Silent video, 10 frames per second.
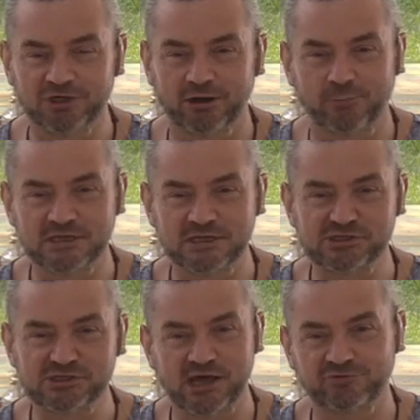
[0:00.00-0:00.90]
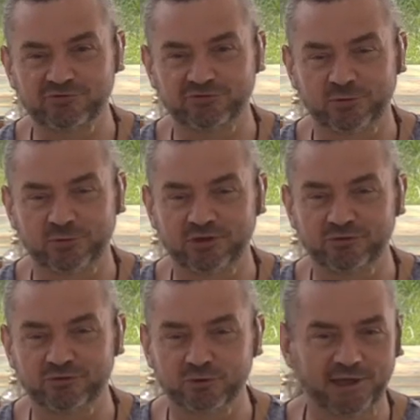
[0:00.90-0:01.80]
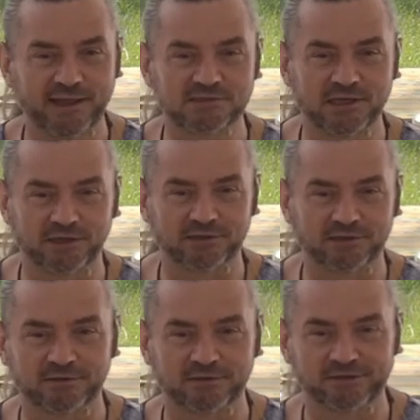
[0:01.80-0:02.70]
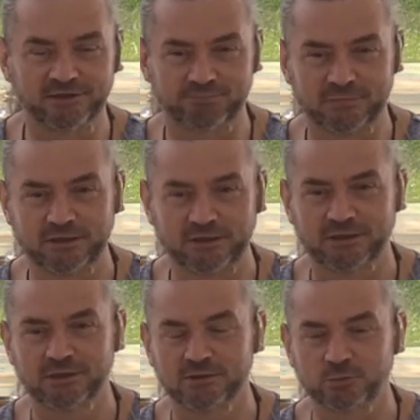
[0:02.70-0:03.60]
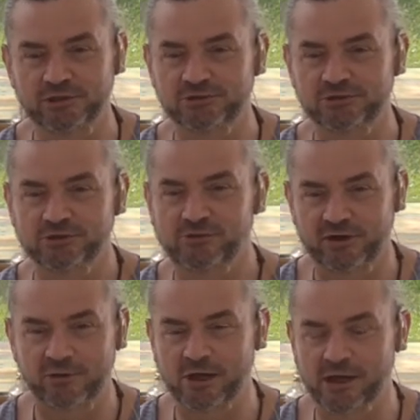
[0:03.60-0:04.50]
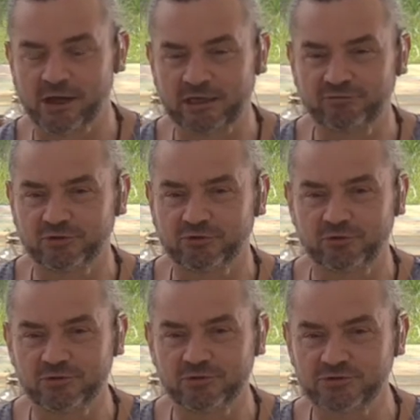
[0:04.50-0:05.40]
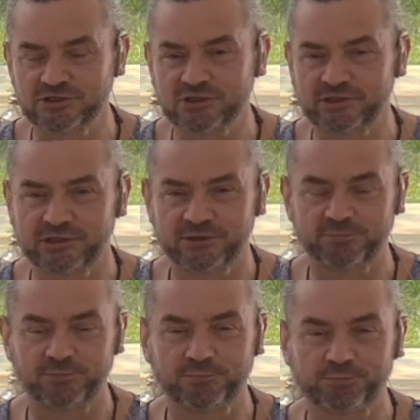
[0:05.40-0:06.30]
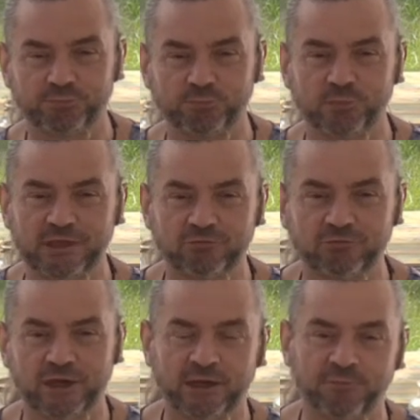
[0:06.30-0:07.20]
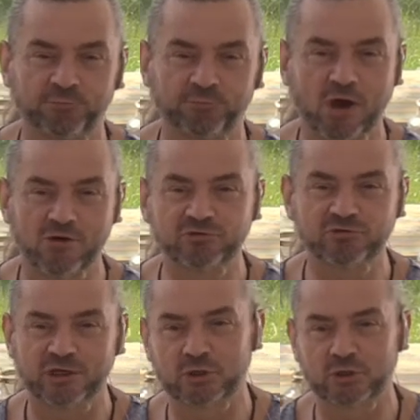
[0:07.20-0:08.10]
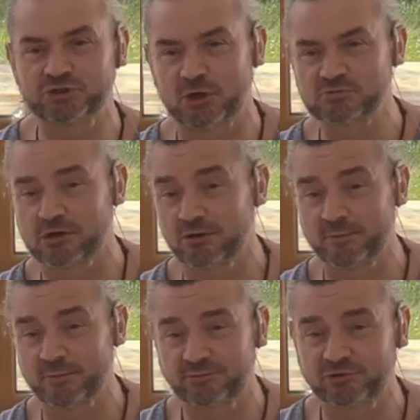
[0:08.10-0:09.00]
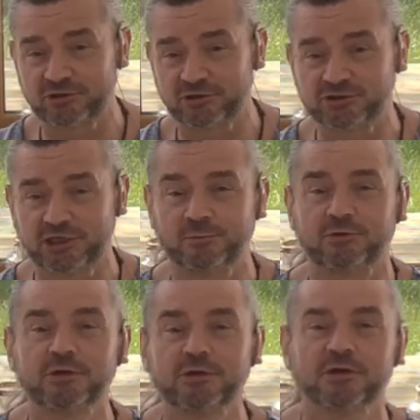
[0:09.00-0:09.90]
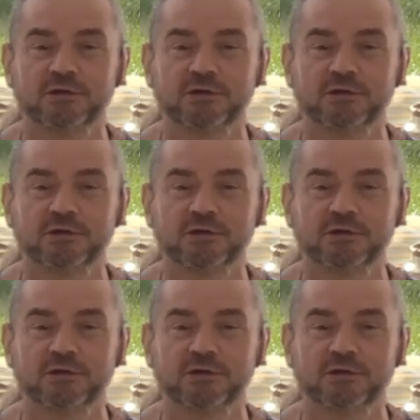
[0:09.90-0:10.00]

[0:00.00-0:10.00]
keep sharing my stuff. I want to feel connected, and we can do that online. If you're interested in me running half day workshops, I'll make them dirt cheap.